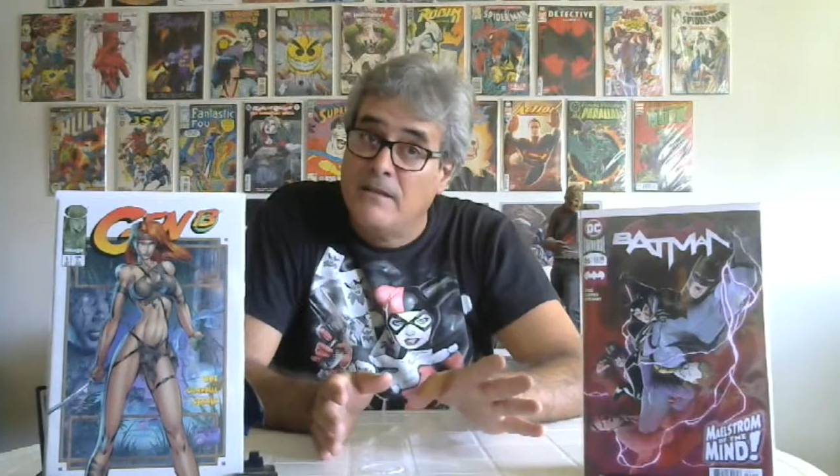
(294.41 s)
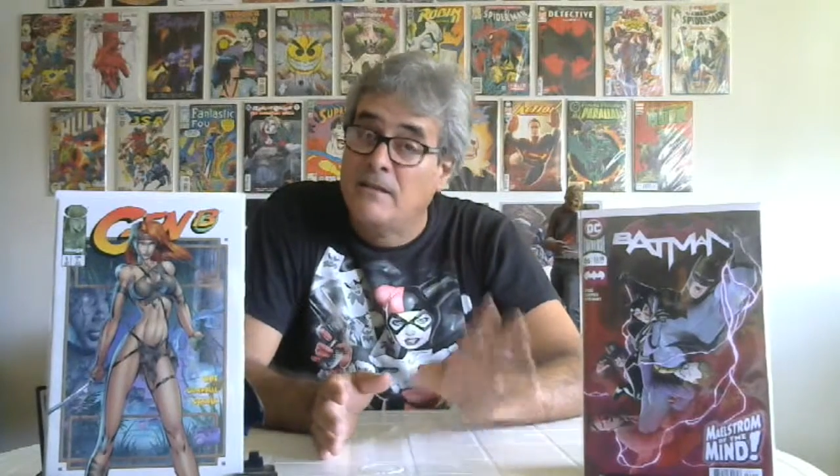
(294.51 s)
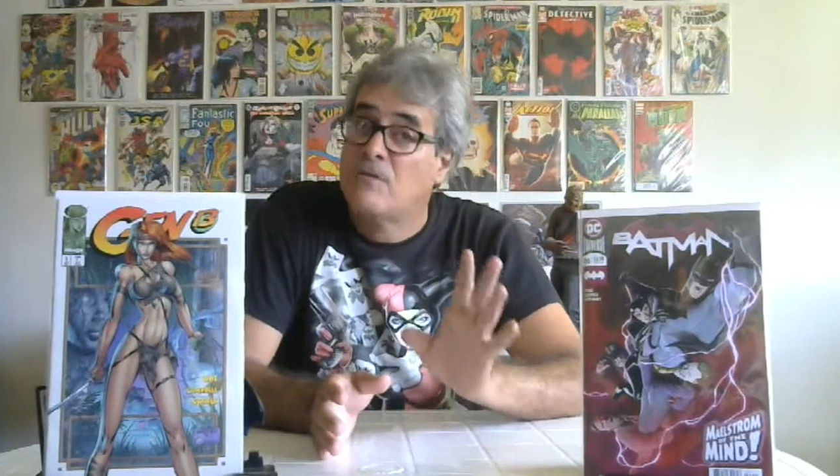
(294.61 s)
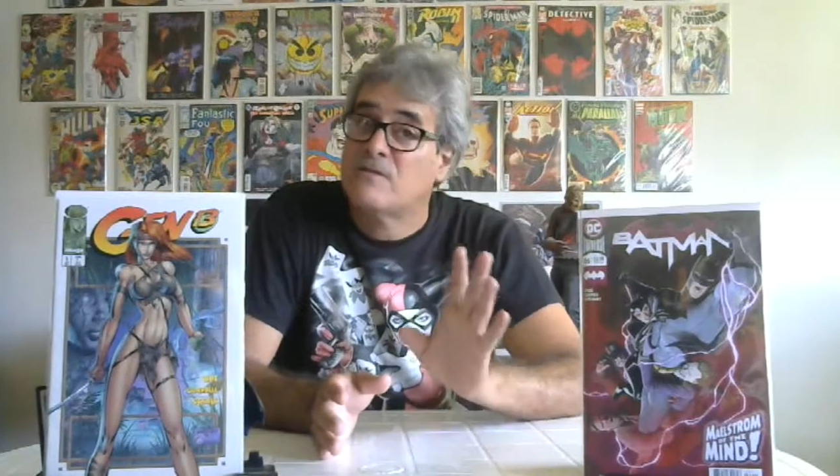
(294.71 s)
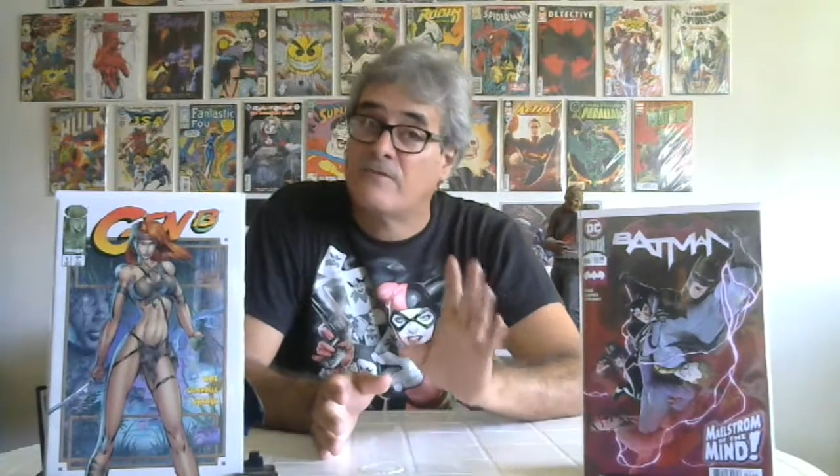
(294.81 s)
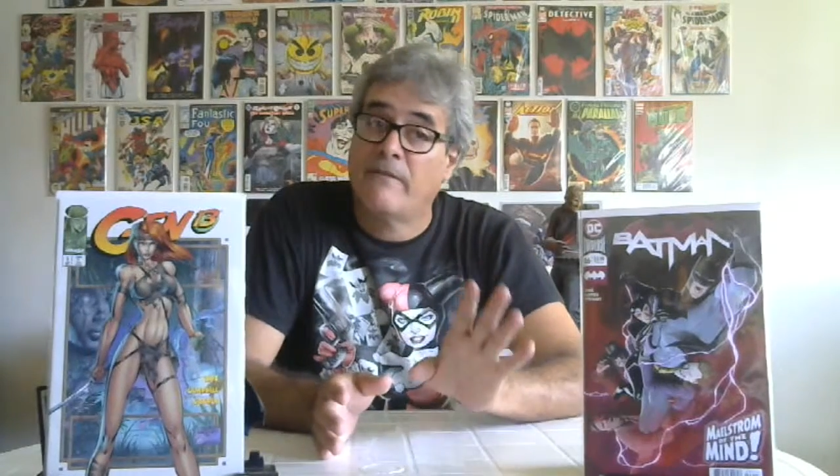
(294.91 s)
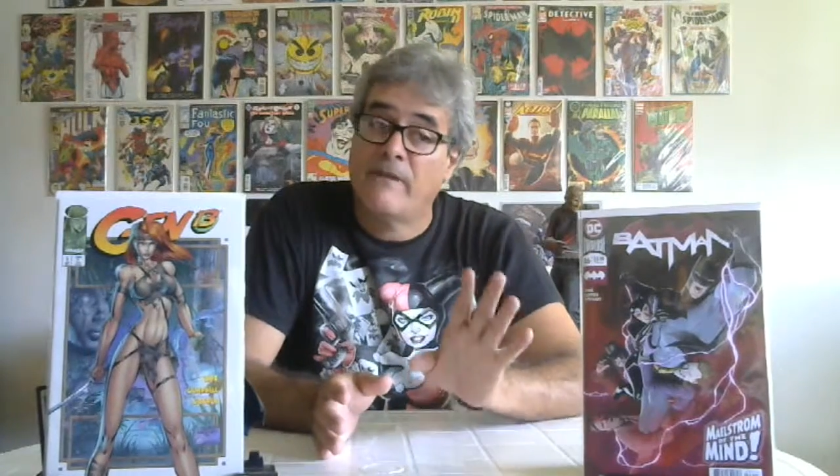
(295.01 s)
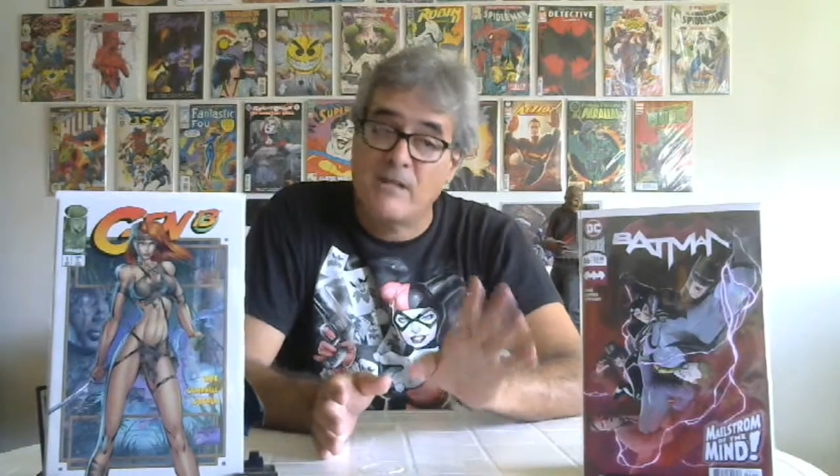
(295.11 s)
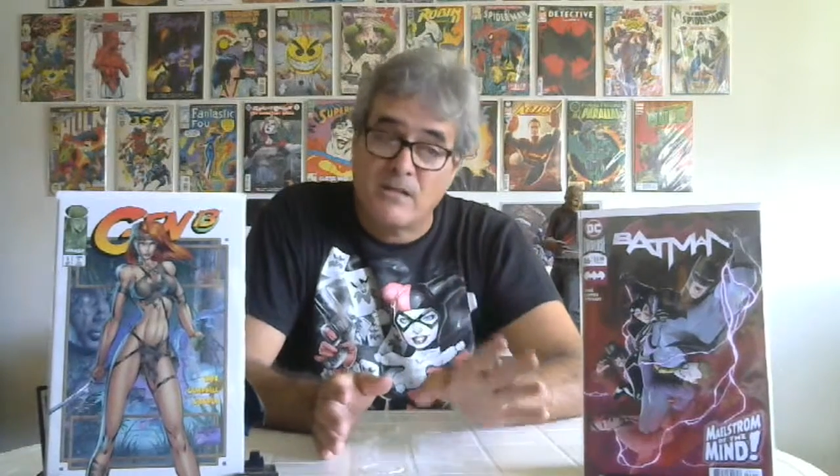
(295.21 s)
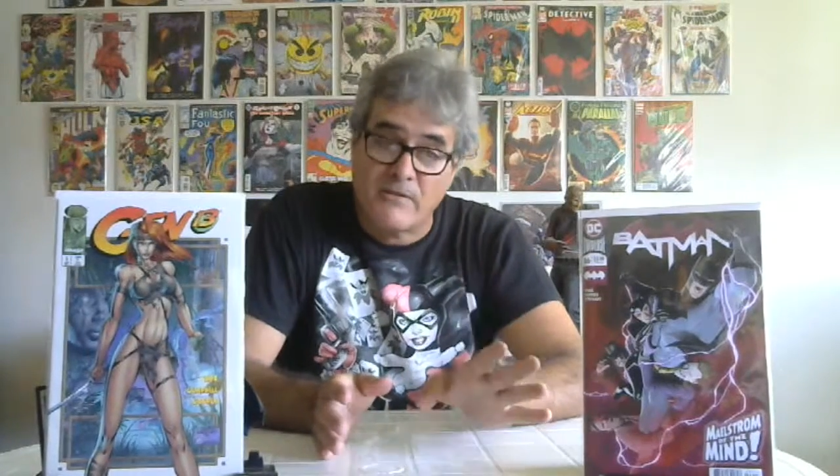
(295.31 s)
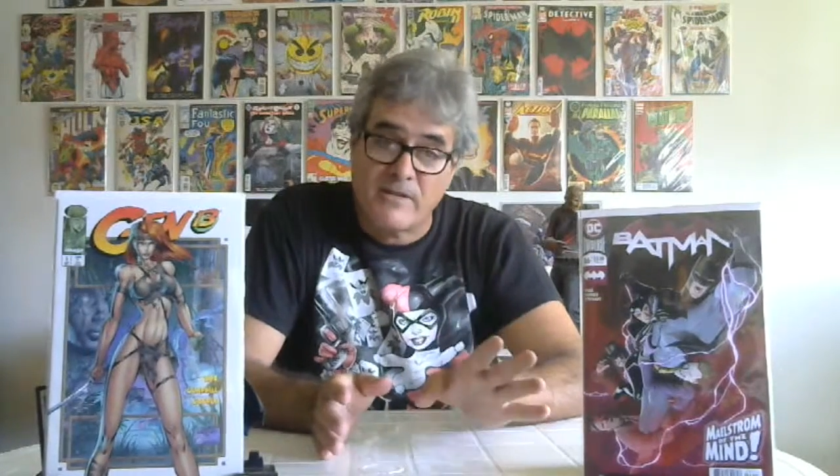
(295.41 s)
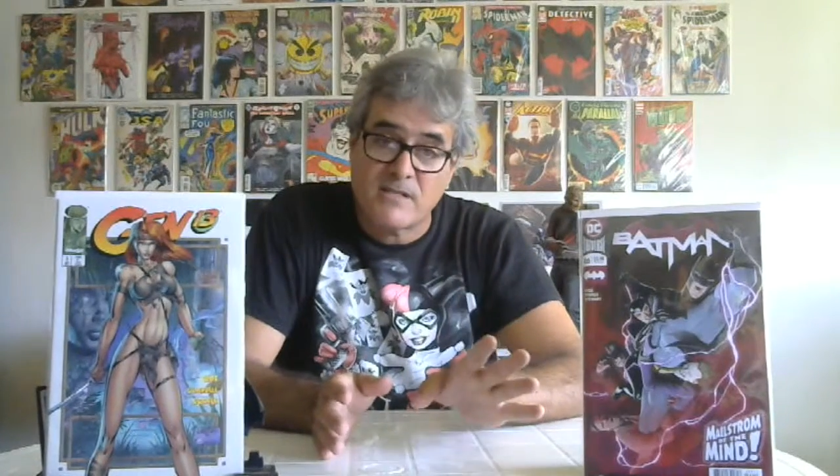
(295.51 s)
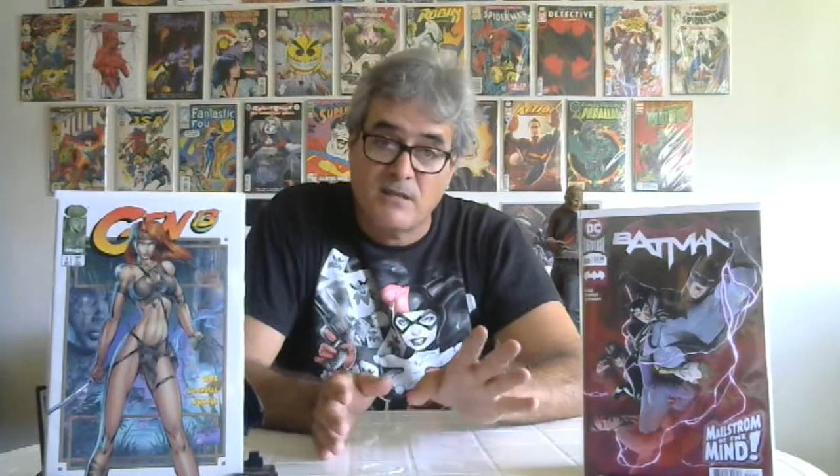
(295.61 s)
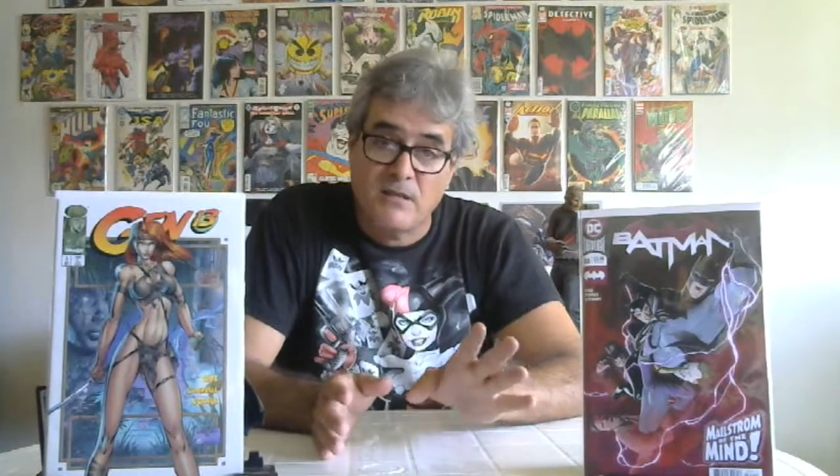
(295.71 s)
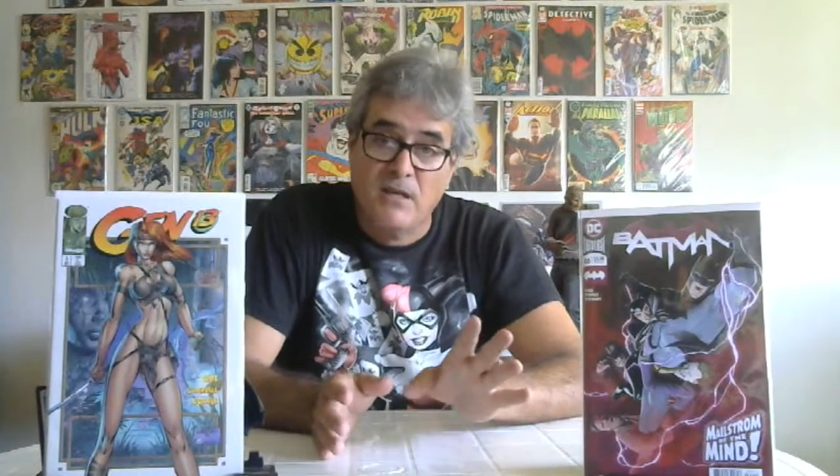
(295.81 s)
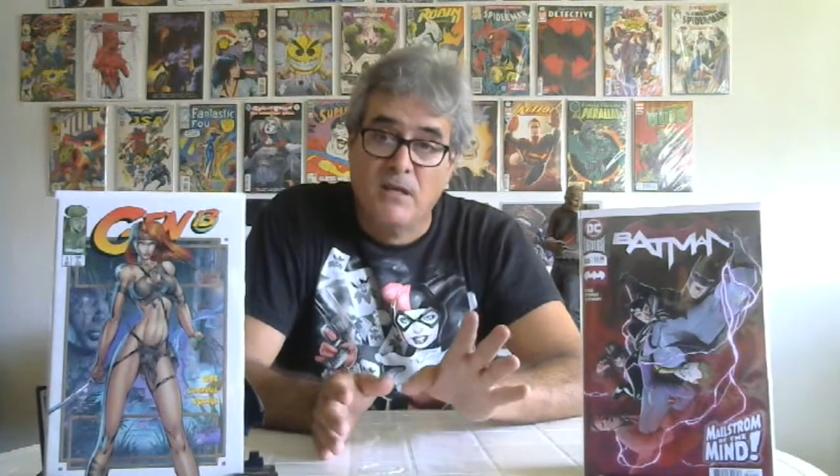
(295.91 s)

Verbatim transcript: it was very interesting.